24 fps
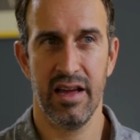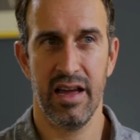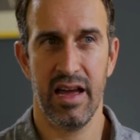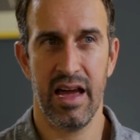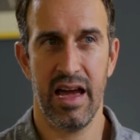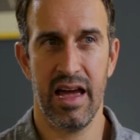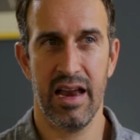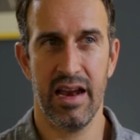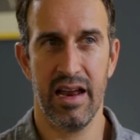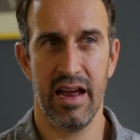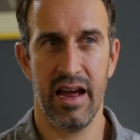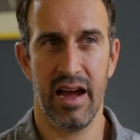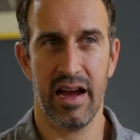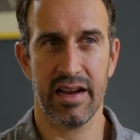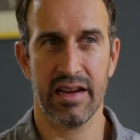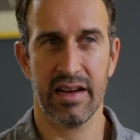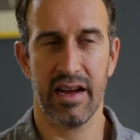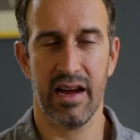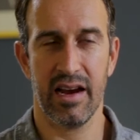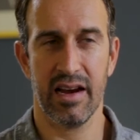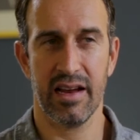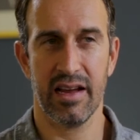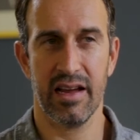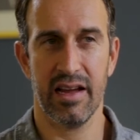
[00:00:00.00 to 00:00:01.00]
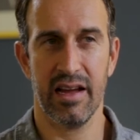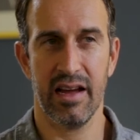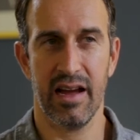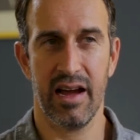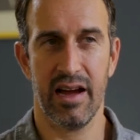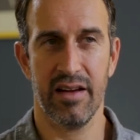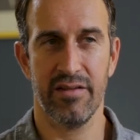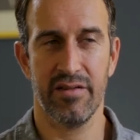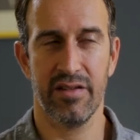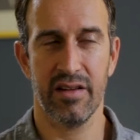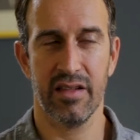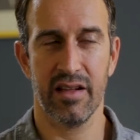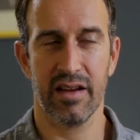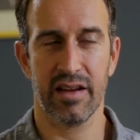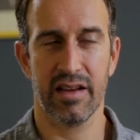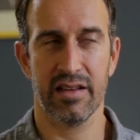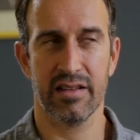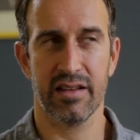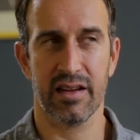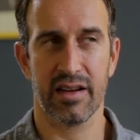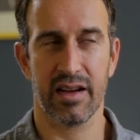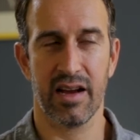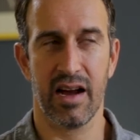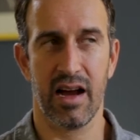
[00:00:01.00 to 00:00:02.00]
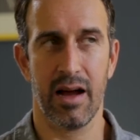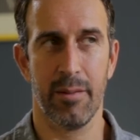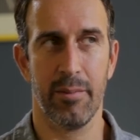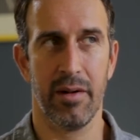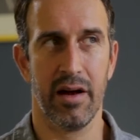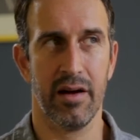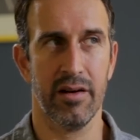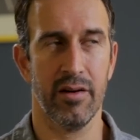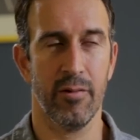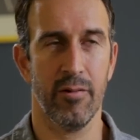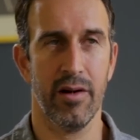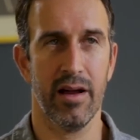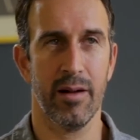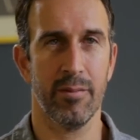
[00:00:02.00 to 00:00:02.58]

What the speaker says: And I feel like it's a cop-out in a way.